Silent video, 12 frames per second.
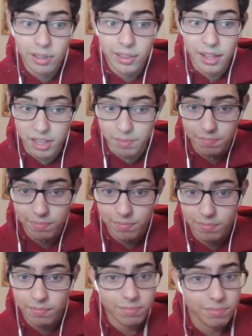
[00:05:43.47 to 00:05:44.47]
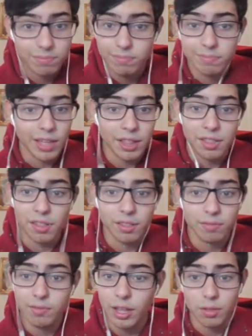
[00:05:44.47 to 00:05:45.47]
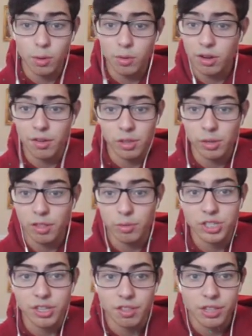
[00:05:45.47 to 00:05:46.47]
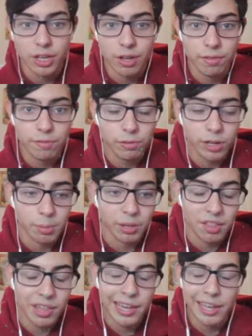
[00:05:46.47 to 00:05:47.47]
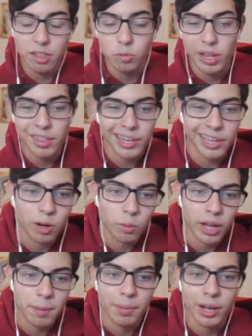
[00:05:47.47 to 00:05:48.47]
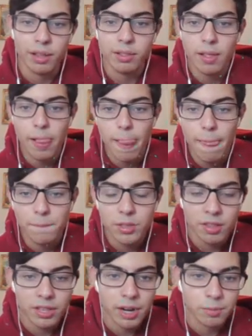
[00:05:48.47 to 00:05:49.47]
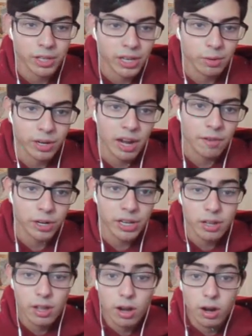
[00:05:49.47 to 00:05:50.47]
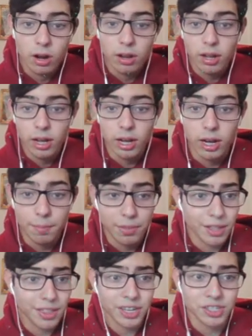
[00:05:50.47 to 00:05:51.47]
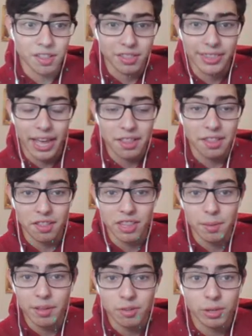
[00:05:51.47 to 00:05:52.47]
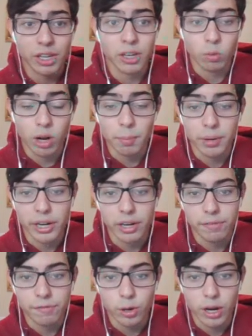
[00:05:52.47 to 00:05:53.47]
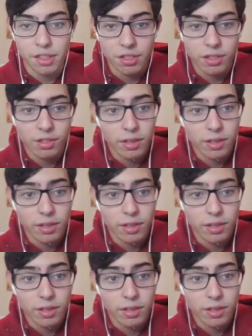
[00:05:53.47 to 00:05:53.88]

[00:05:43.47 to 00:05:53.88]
That's it. Those are his only switch-ins to Flare Blitz. I guess Weezing in a way, but doesn't get a really good recovery. This thing just dents his team. It's really good wall breaker for us.